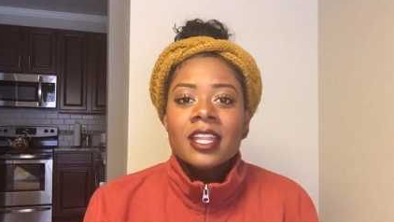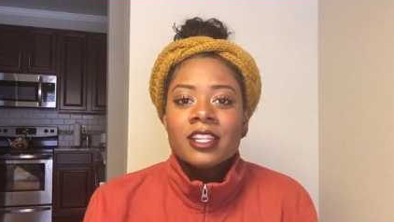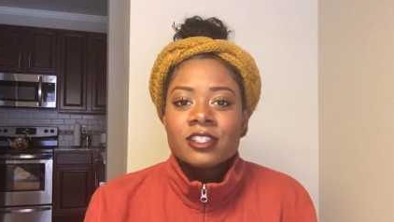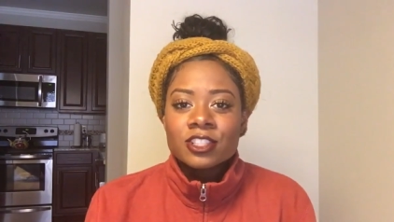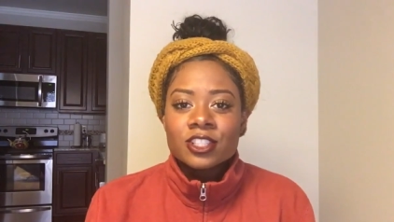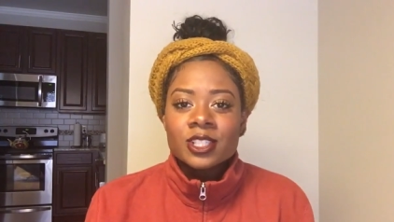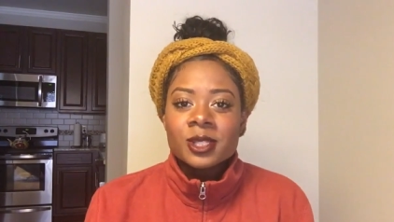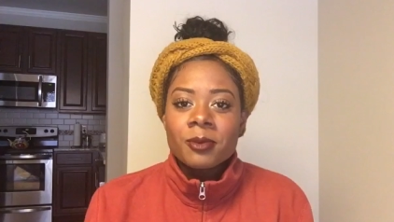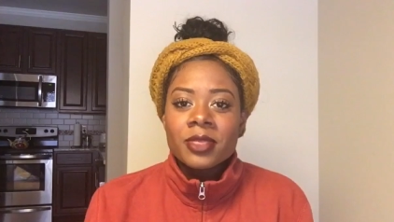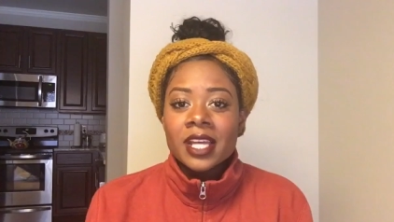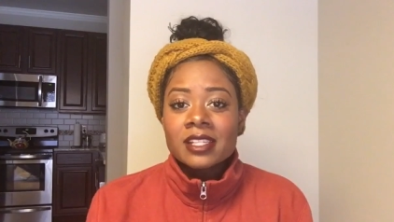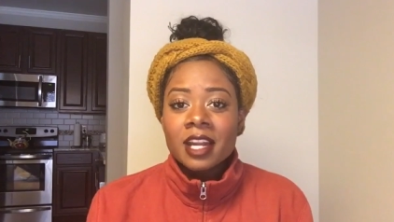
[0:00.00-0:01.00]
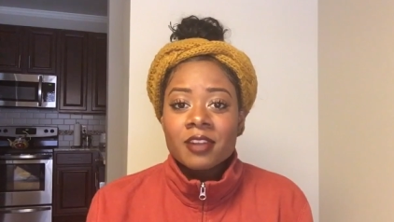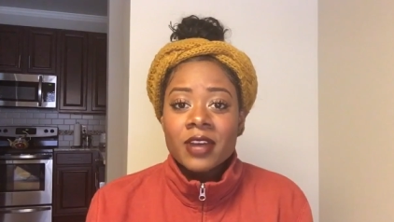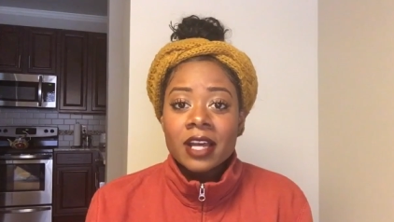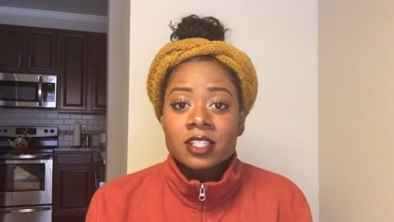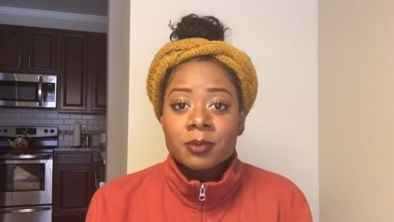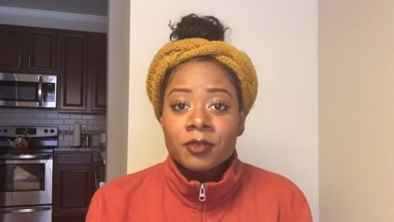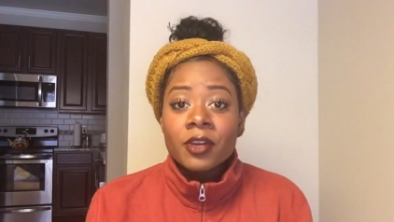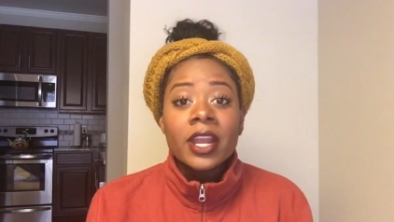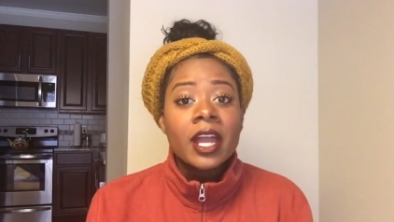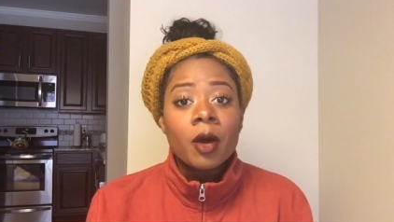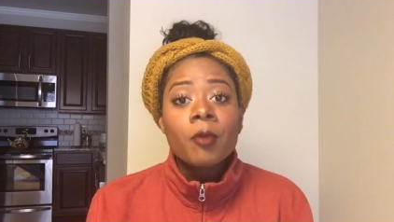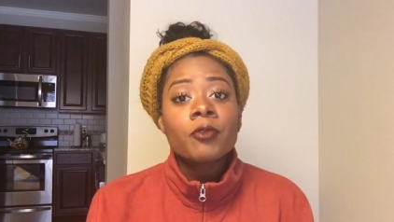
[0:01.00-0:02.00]
These are just some things that I found to be
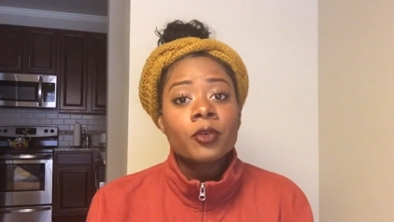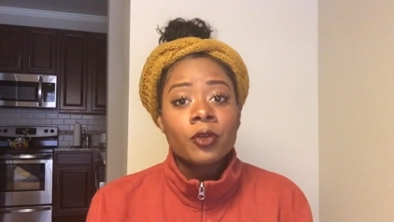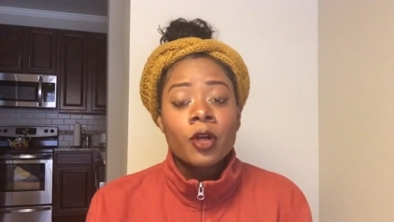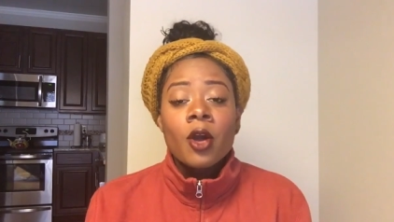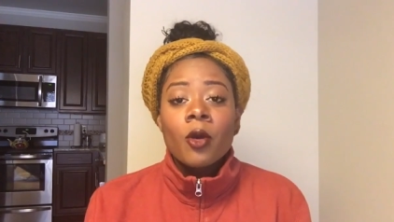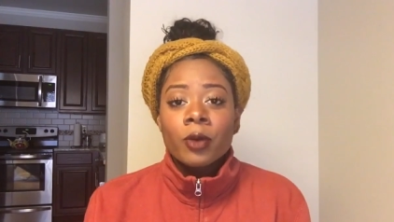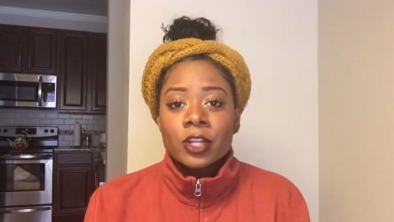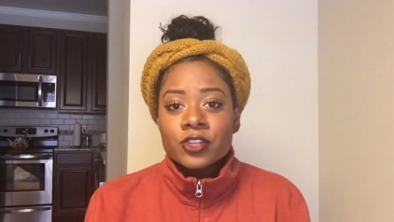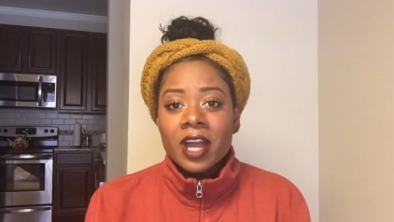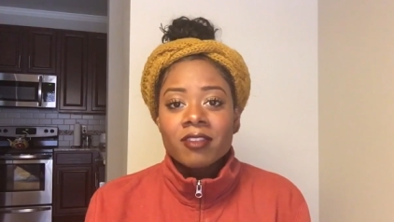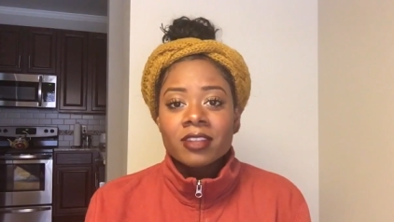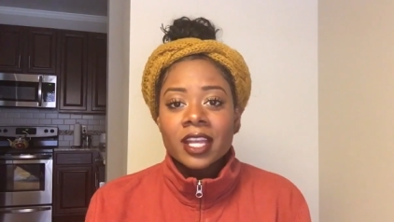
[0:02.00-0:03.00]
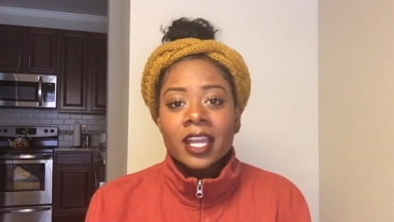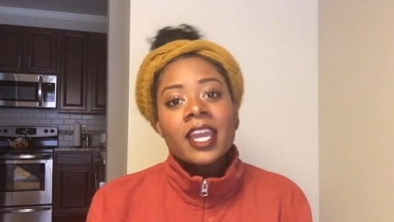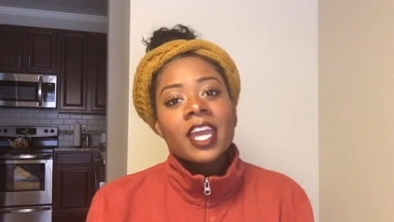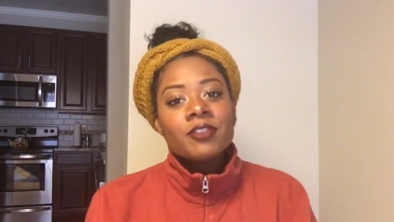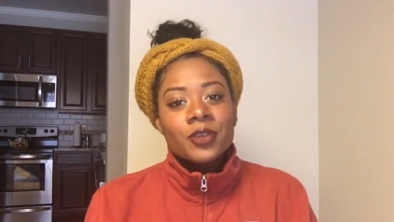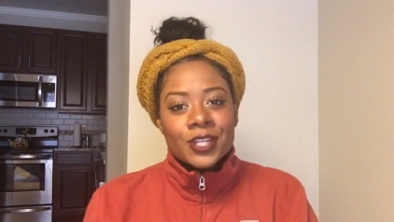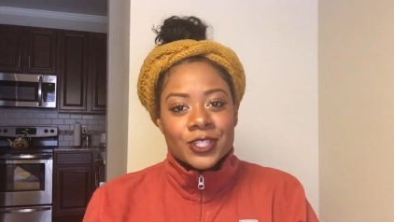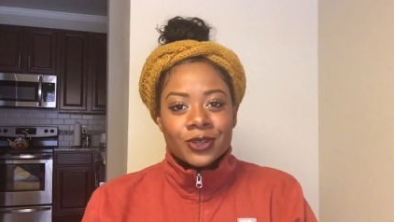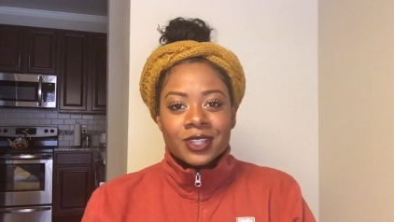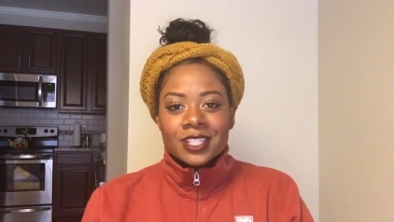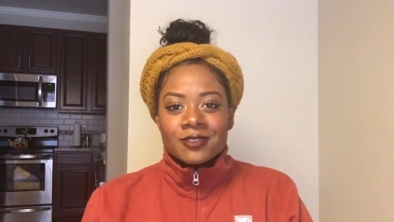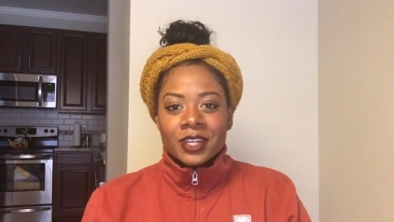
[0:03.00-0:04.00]
very helpful when traveling. If you
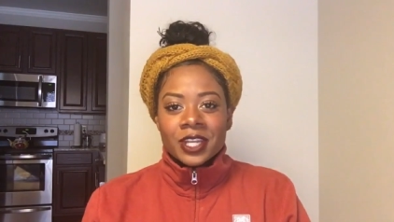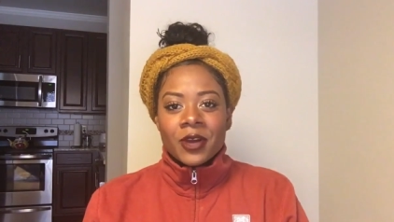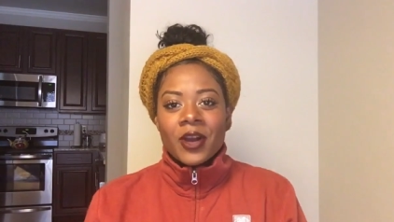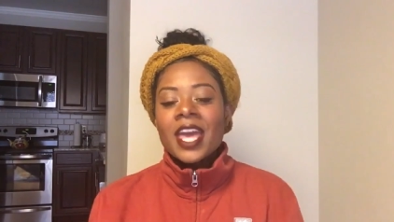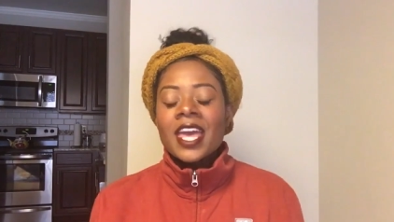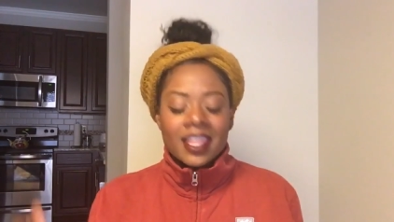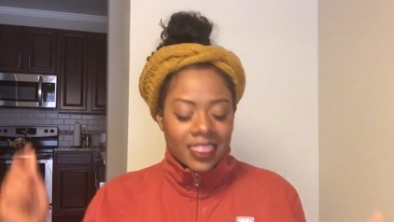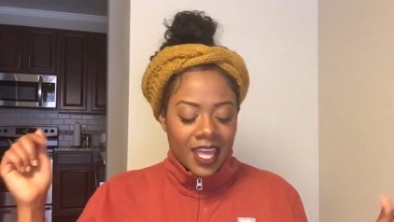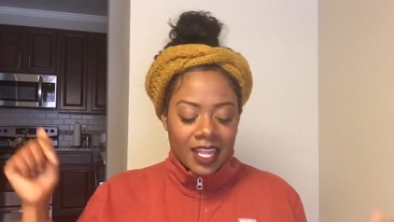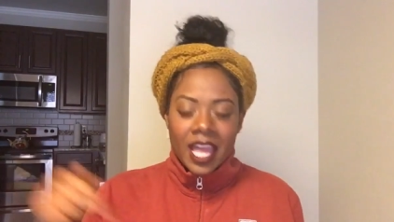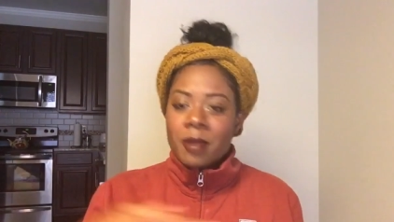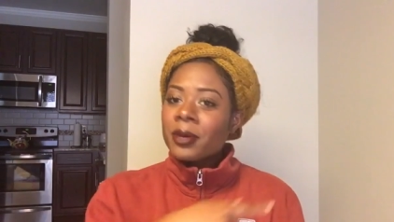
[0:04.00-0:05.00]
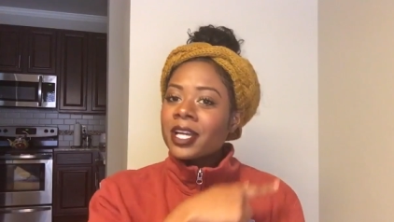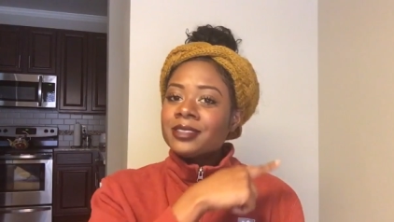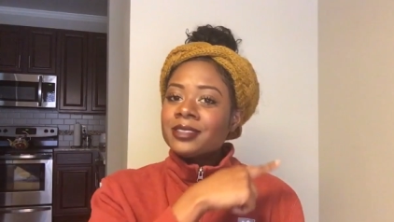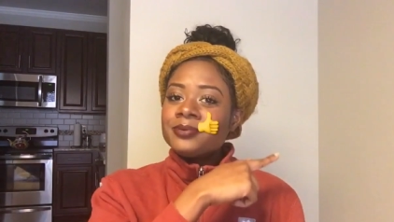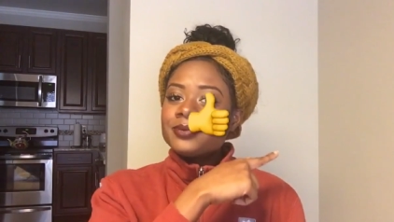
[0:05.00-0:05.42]
enjoyed this video, hit that like button